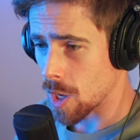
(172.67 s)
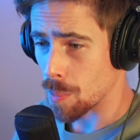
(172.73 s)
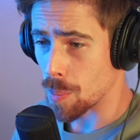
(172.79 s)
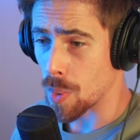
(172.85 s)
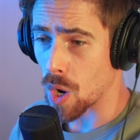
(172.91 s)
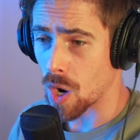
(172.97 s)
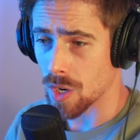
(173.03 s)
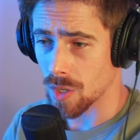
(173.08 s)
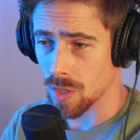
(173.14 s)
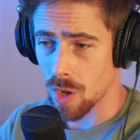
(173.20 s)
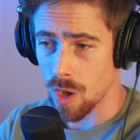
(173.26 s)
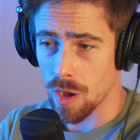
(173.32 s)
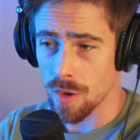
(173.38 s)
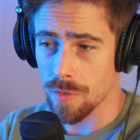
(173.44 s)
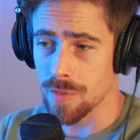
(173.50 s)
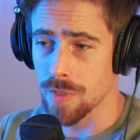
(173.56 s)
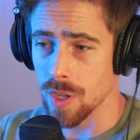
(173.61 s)
a part
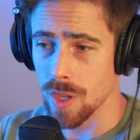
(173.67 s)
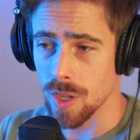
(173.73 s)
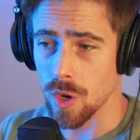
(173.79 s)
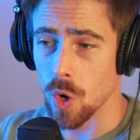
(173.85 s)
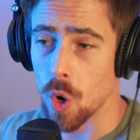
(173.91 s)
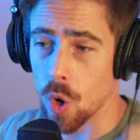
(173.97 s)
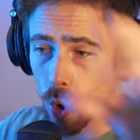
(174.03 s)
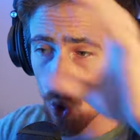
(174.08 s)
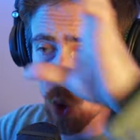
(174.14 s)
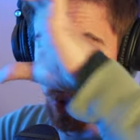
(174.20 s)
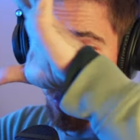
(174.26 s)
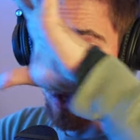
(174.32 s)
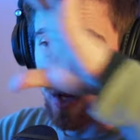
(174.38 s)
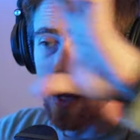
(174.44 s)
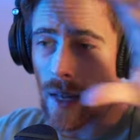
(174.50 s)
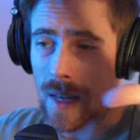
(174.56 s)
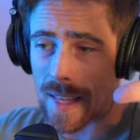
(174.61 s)
of the whole
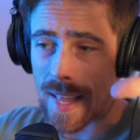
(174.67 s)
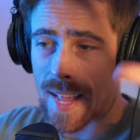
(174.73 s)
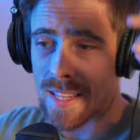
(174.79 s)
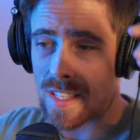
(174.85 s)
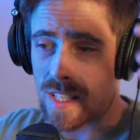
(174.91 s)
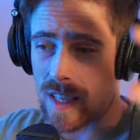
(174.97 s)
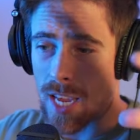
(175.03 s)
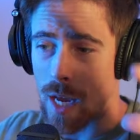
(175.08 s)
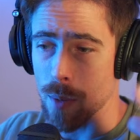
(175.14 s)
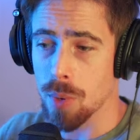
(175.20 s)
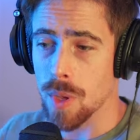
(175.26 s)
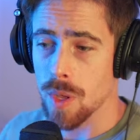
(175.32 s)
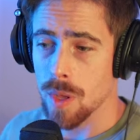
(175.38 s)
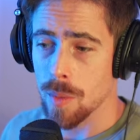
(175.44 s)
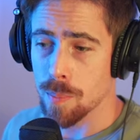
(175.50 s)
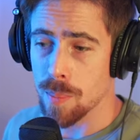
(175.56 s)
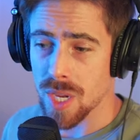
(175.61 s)
landscape
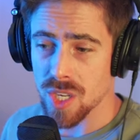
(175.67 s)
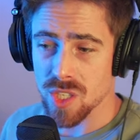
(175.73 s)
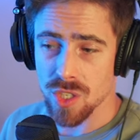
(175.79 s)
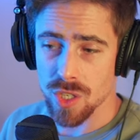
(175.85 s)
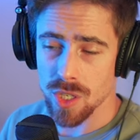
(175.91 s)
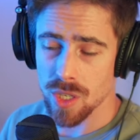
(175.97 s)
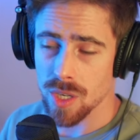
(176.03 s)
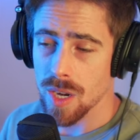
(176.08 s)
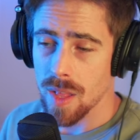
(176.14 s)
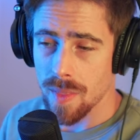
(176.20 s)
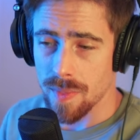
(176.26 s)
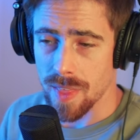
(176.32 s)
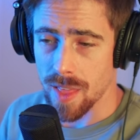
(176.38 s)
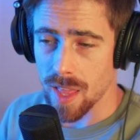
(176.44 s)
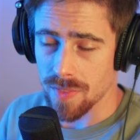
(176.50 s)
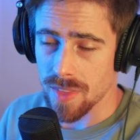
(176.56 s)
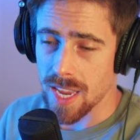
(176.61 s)
picture
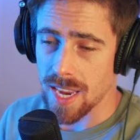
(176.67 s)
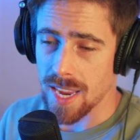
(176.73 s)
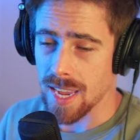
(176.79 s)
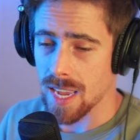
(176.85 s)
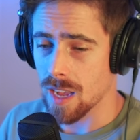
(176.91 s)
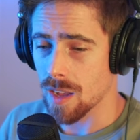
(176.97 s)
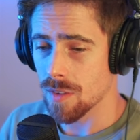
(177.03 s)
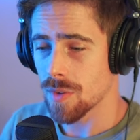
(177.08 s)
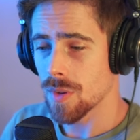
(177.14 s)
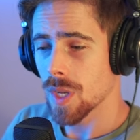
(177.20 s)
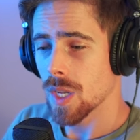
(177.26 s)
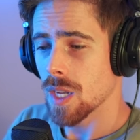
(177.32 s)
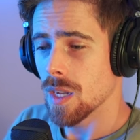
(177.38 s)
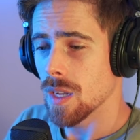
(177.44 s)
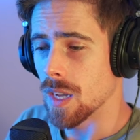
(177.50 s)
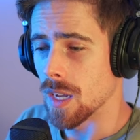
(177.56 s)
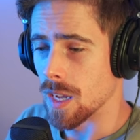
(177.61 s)
that they have
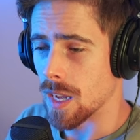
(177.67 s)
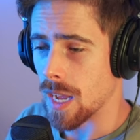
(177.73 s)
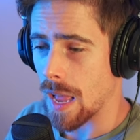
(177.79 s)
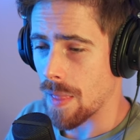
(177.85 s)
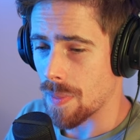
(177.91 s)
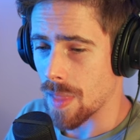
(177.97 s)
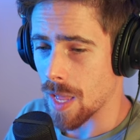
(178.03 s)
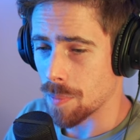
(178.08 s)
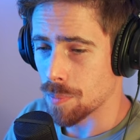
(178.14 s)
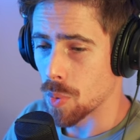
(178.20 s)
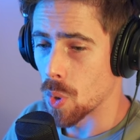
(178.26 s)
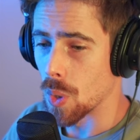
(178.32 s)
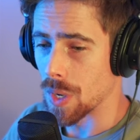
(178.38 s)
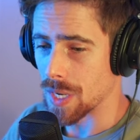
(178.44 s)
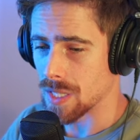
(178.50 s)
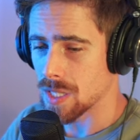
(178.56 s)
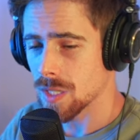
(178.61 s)
uh, at that
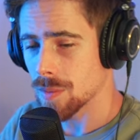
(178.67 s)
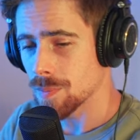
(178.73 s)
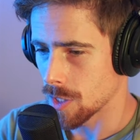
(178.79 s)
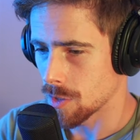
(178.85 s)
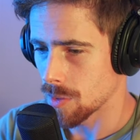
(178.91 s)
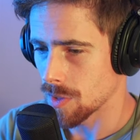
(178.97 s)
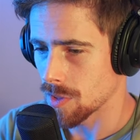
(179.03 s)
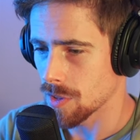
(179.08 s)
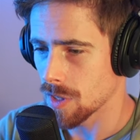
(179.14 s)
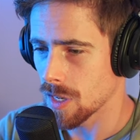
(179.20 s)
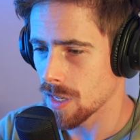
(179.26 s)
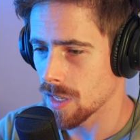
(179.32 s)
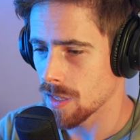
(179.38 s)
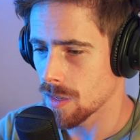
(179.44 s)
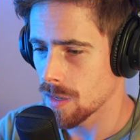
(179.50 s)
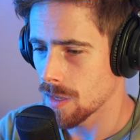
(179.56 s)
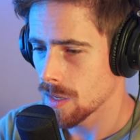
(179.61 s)
point. Let's return a
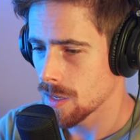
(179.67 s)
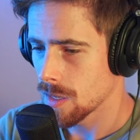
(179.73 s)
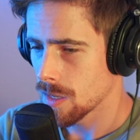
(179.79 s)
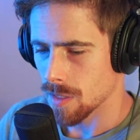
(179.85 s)
little.